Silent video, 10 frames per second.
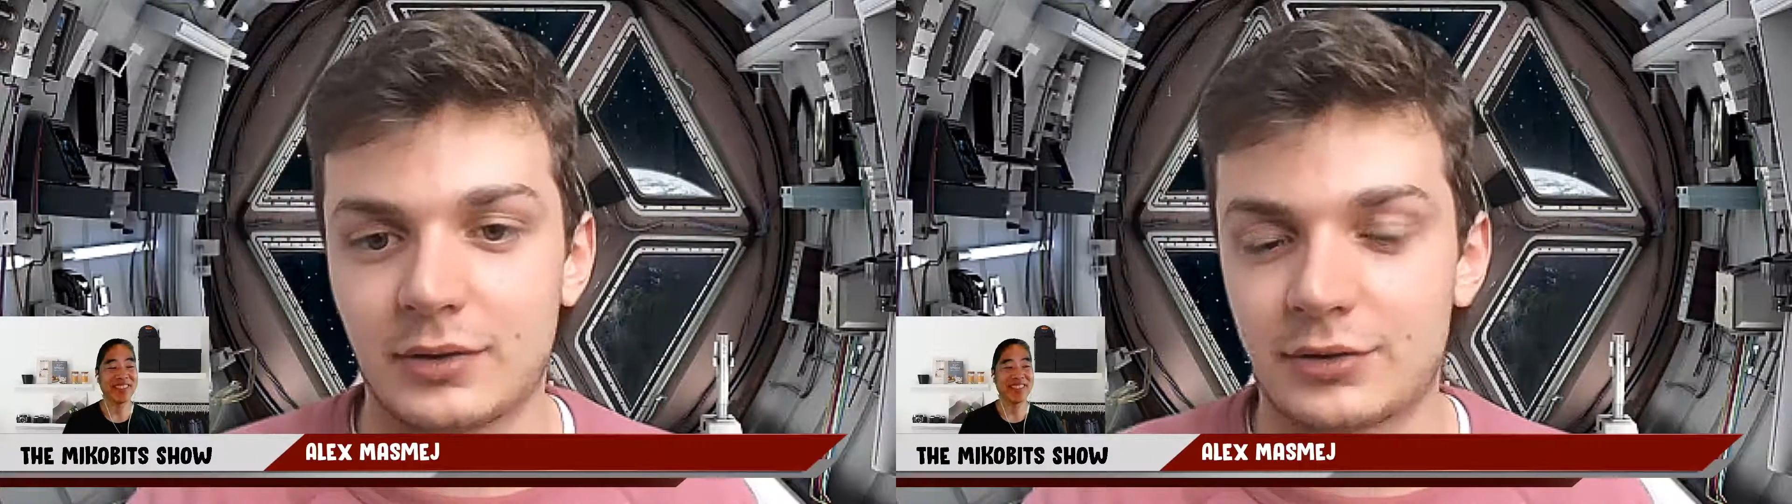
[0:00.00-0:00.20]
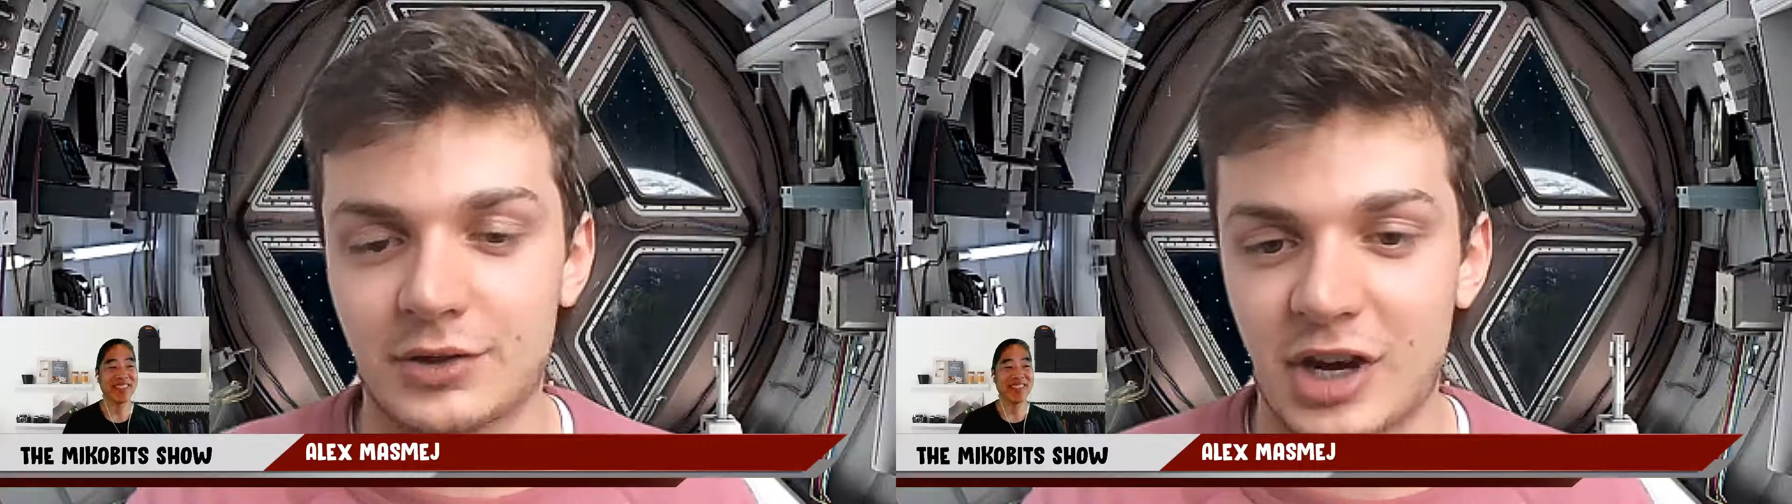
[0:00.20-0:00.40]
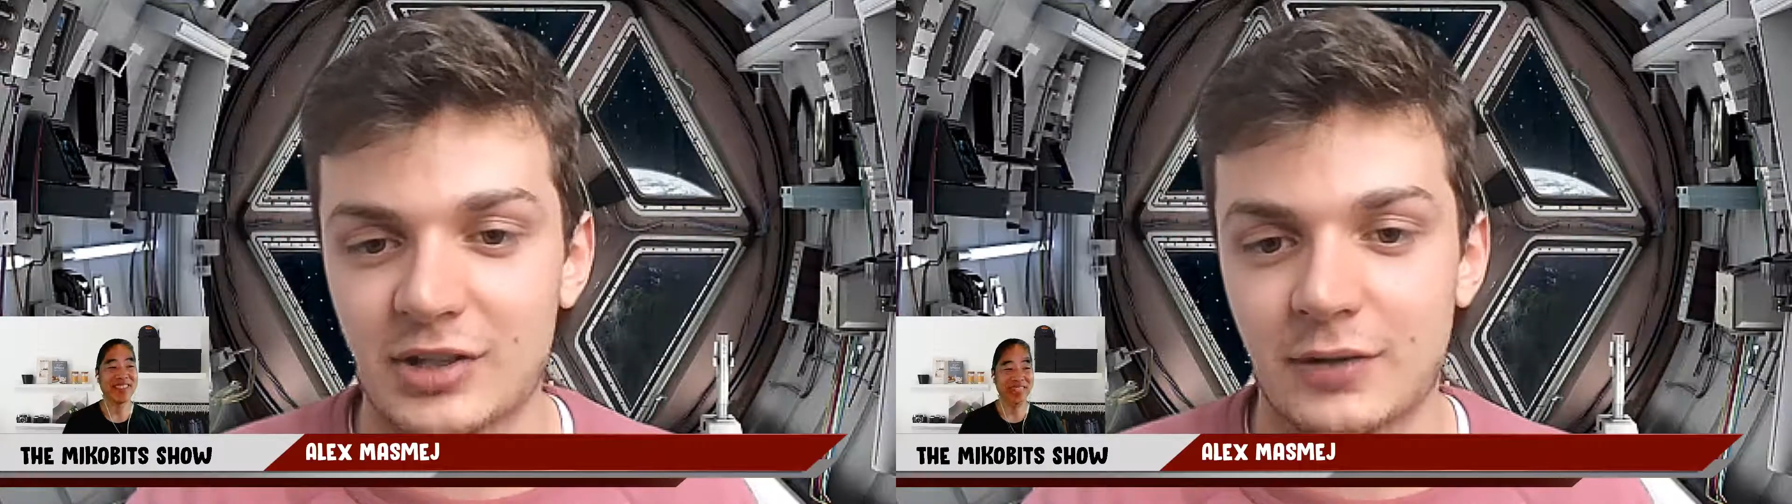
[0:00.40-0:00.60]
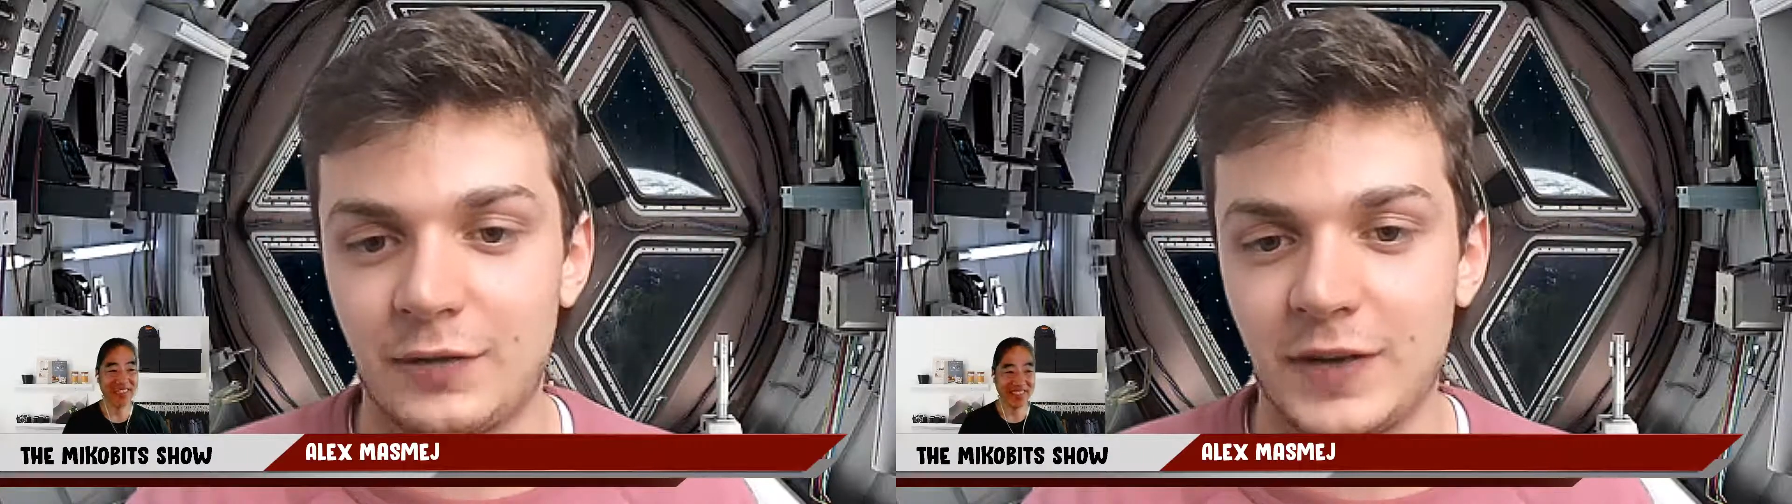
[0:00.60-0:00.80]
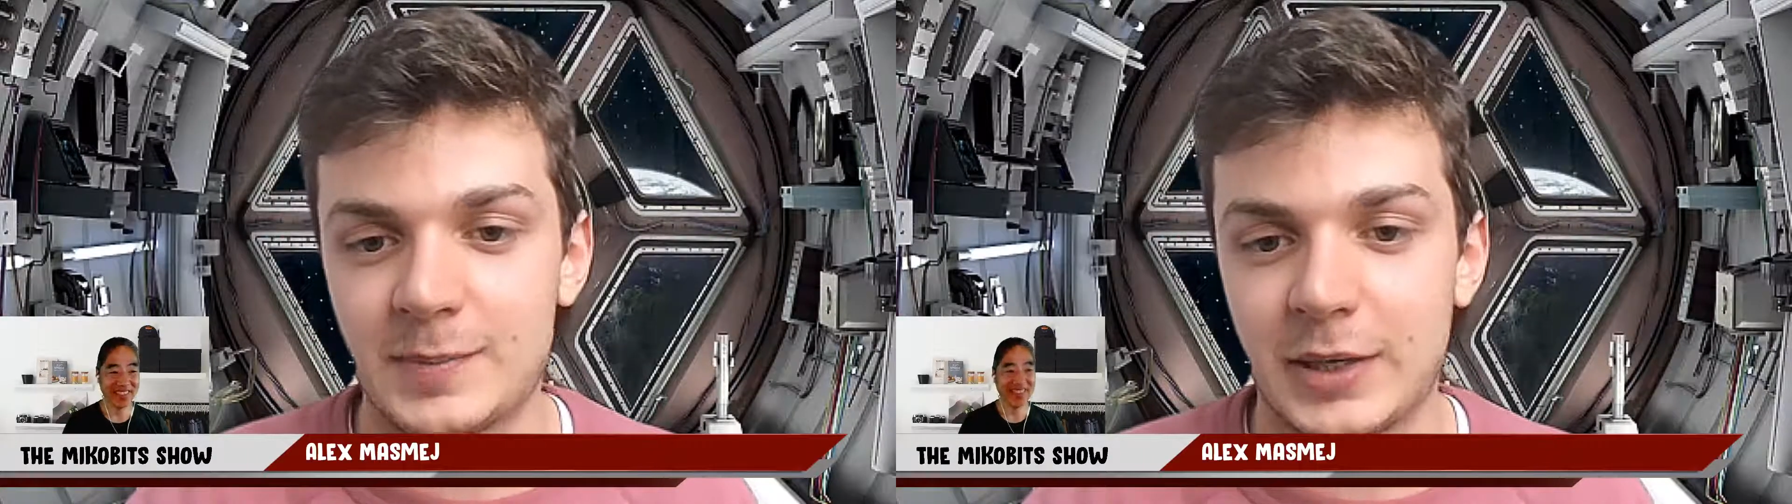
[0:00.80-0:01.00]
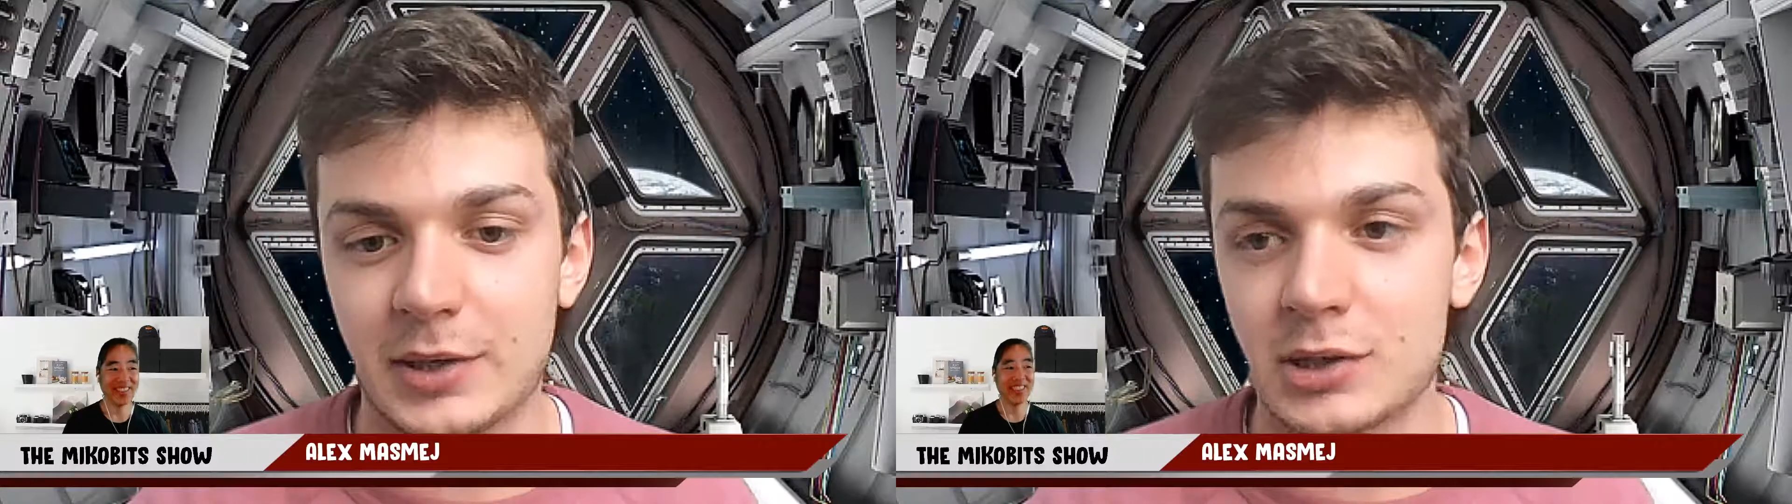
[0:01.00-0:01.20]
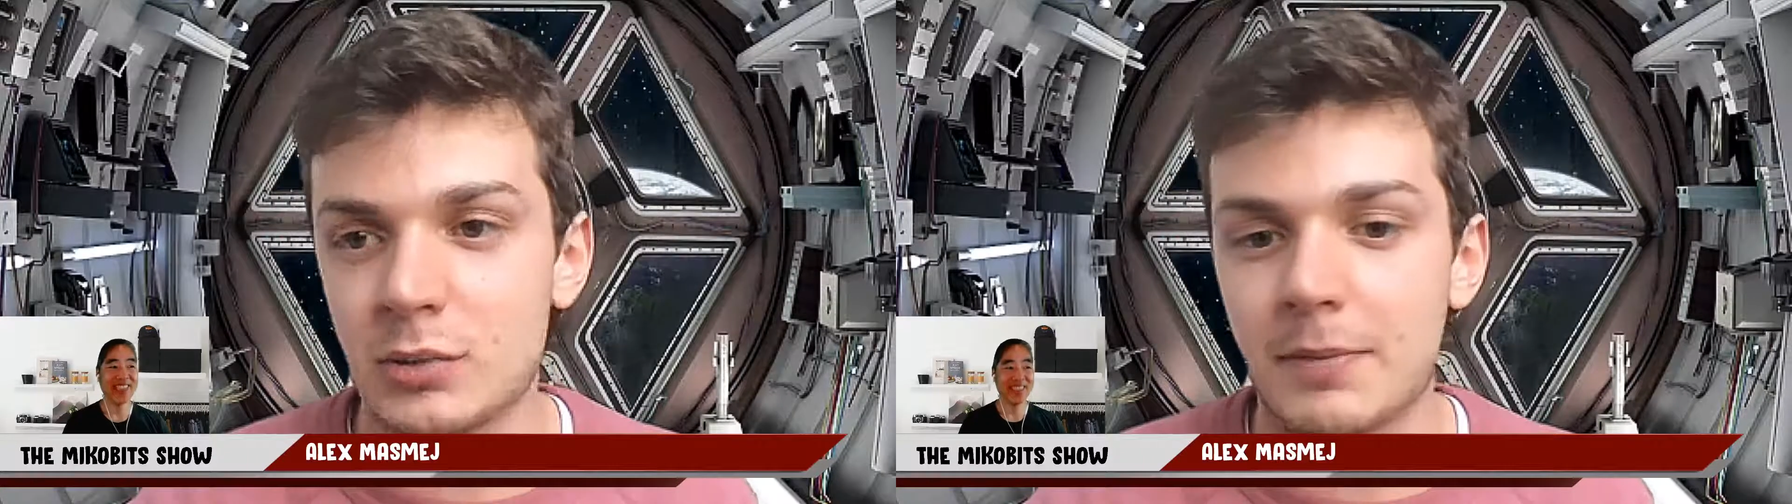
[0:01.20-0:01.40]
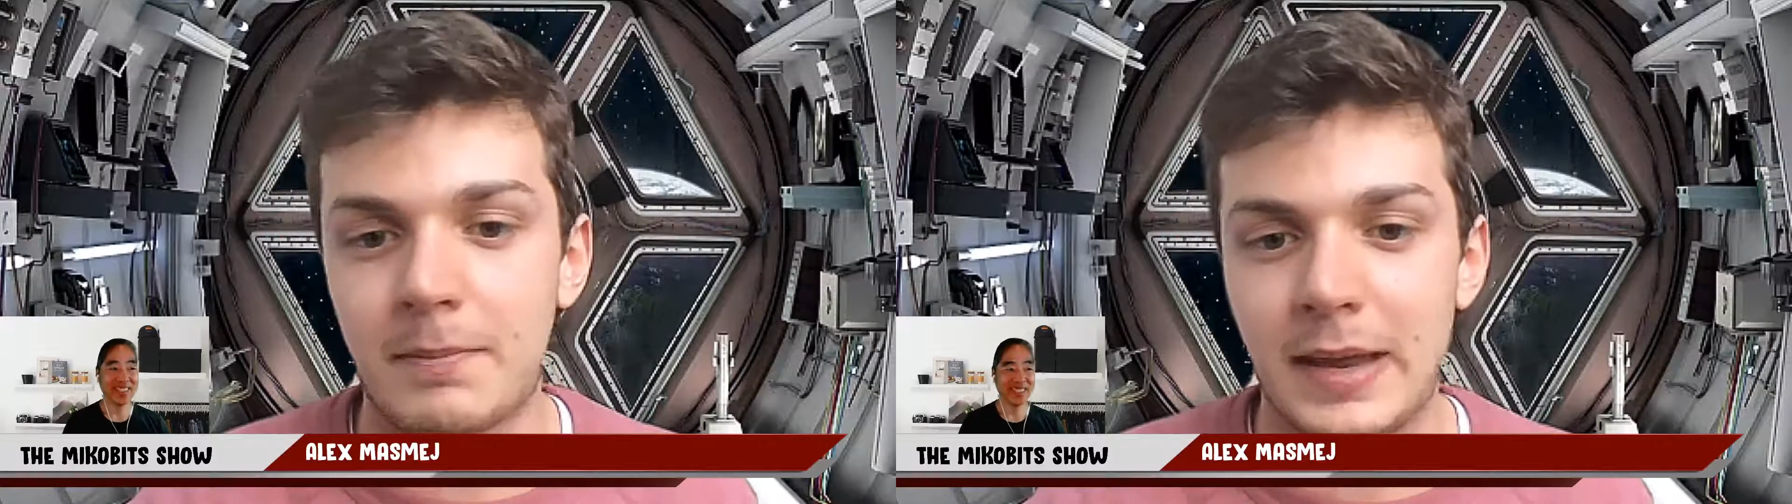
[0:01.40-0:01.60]
transaction fees because no
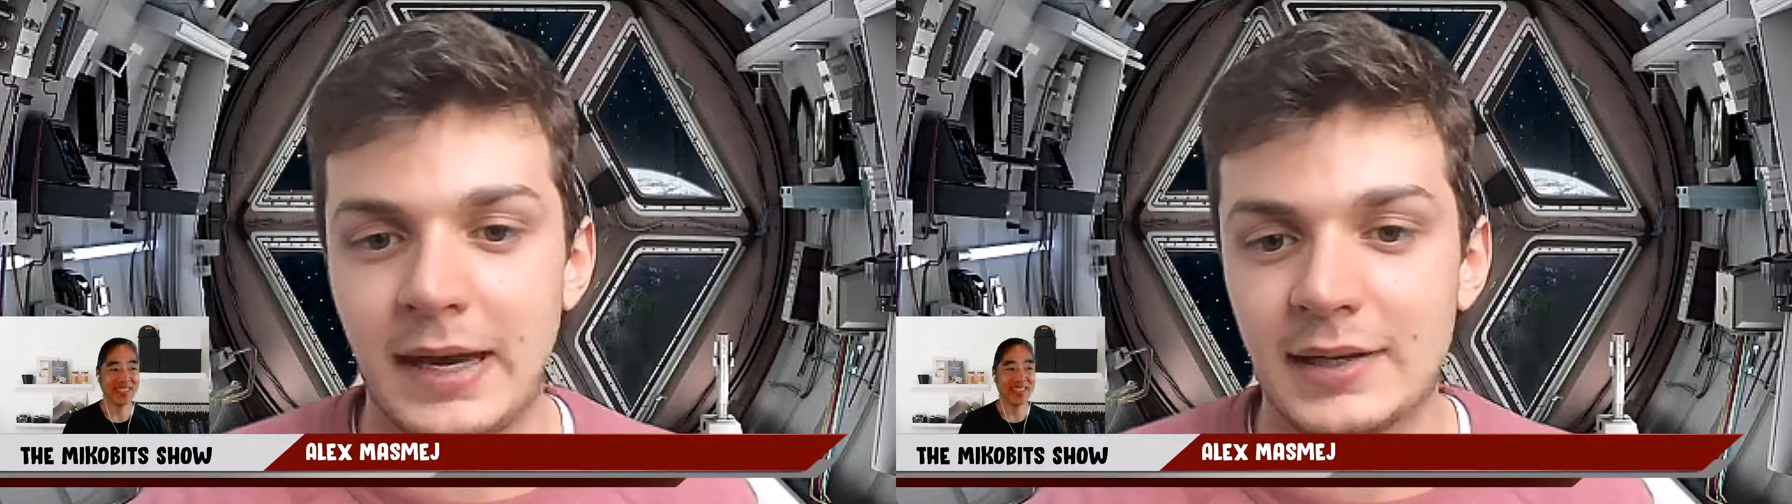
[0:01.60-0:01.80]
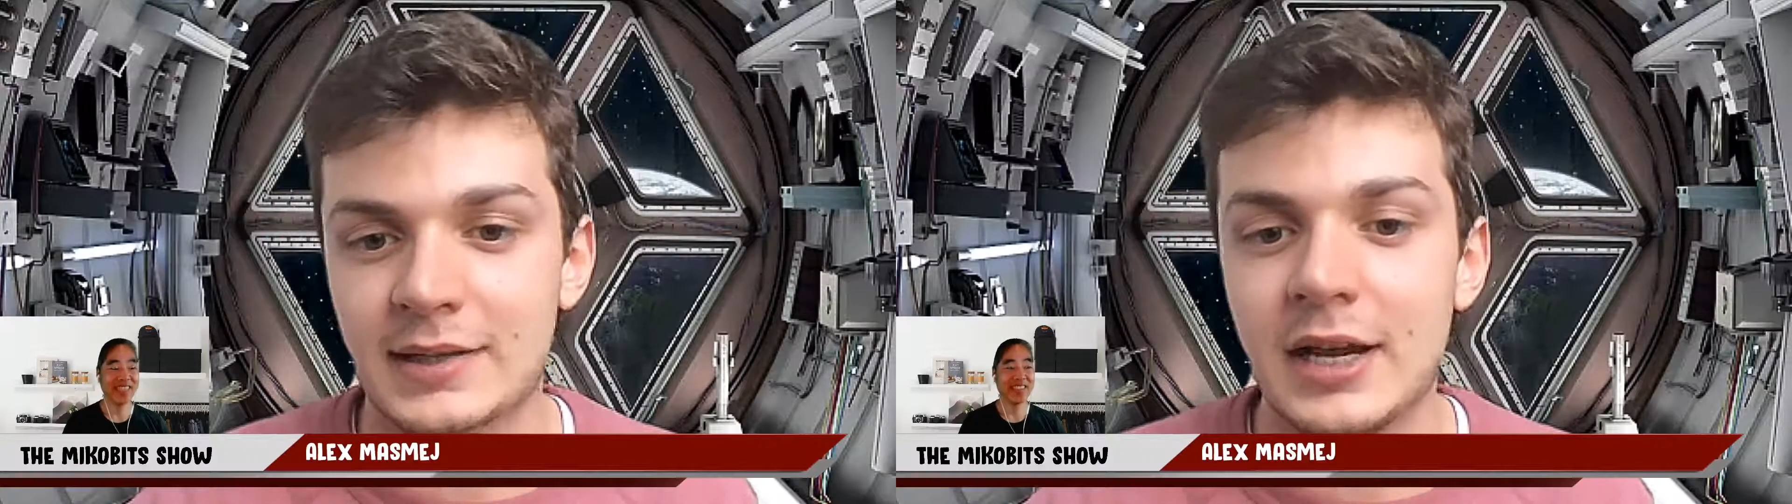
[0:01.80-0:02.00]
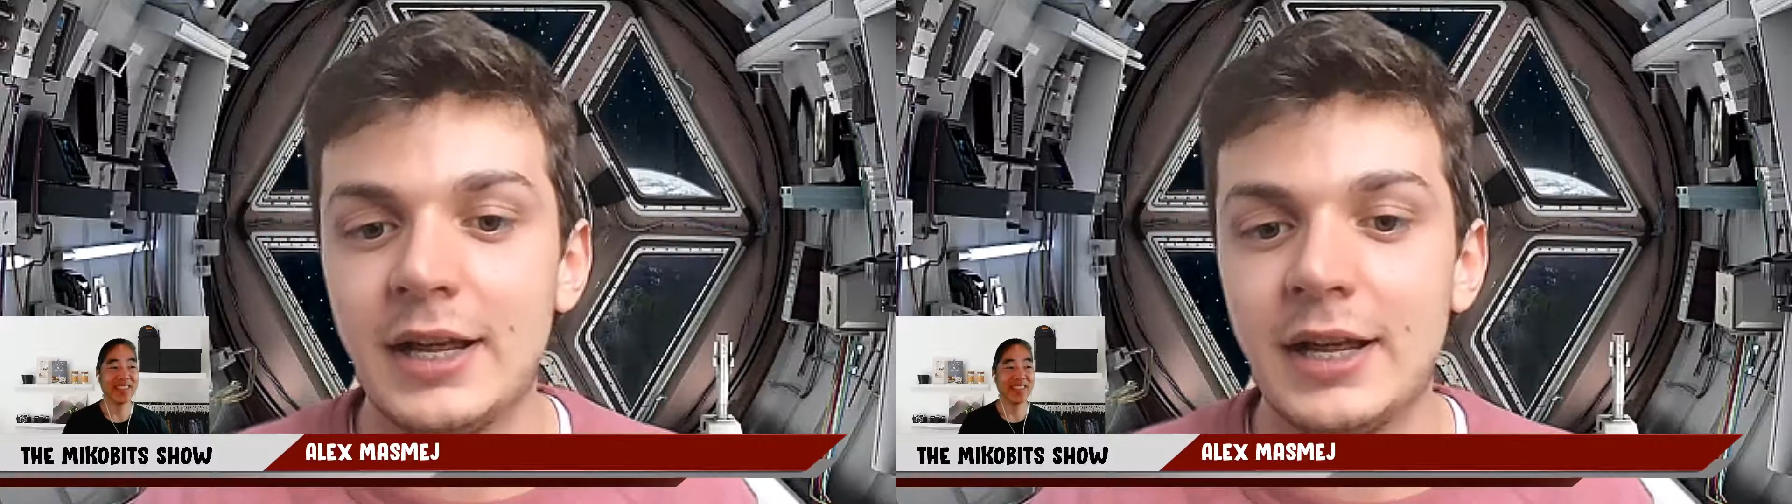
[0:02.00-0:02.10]
one pays